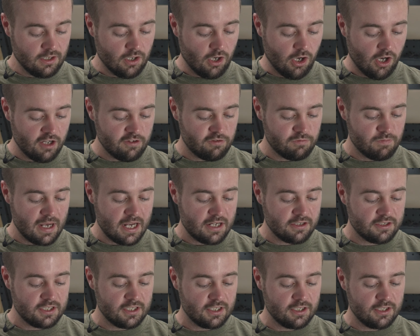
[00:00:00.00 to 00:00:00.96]
I've
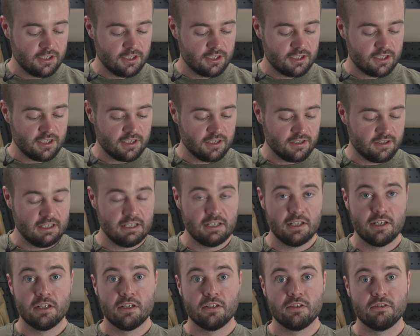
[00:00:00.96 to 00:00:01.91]
mounted
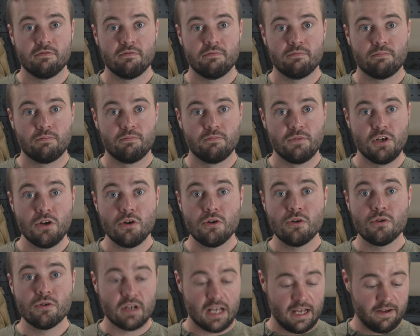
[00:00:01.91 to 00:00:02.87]
the
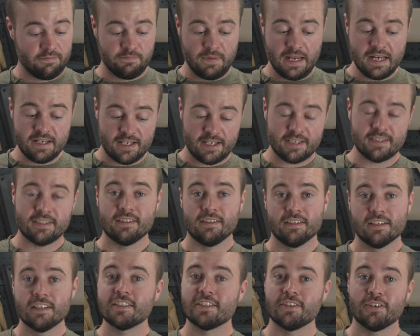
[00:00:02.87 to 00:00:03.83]
new, I've been testing
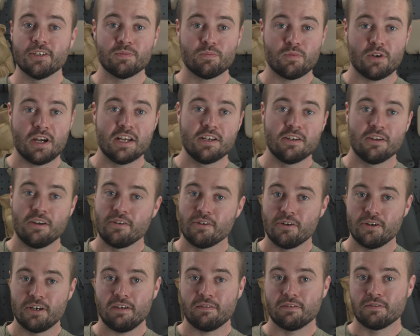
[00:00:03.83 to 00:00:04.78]
this, so it's brand new,
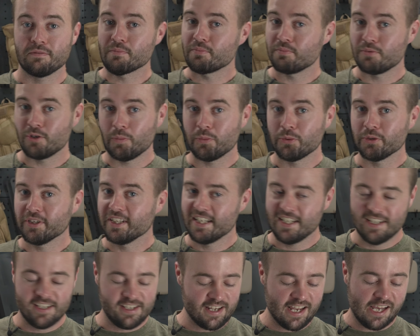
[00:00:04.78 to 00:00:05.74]
not even
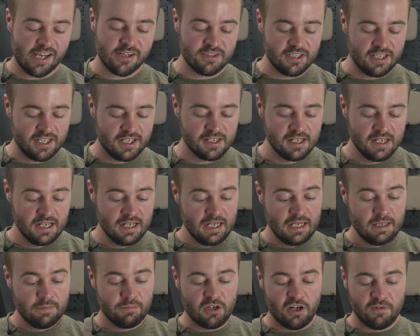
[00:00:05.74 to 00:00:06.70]
properly out yet,
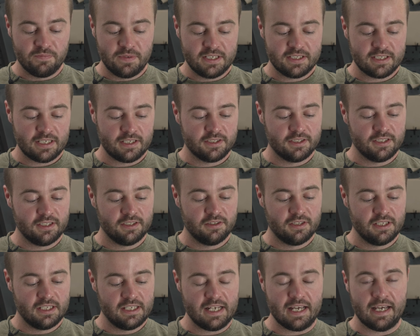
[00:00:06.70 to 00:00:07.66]
but I've been testing
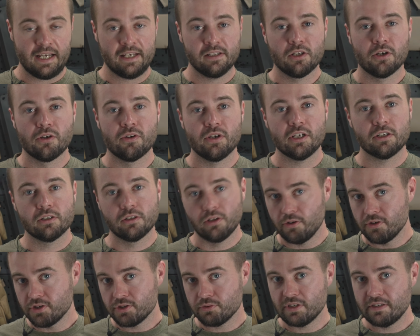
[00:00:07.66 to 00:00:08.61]
the Halo
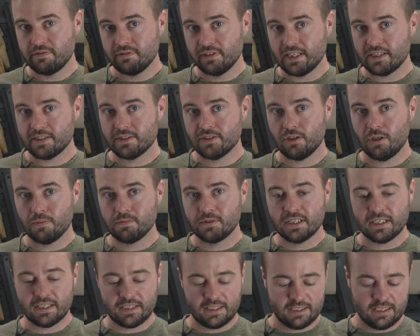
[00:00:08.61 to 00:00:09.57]
enclosed reflex
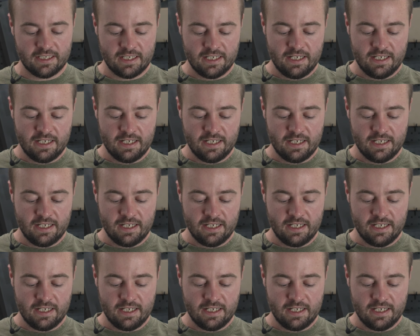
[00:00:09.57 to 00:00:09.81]
optic.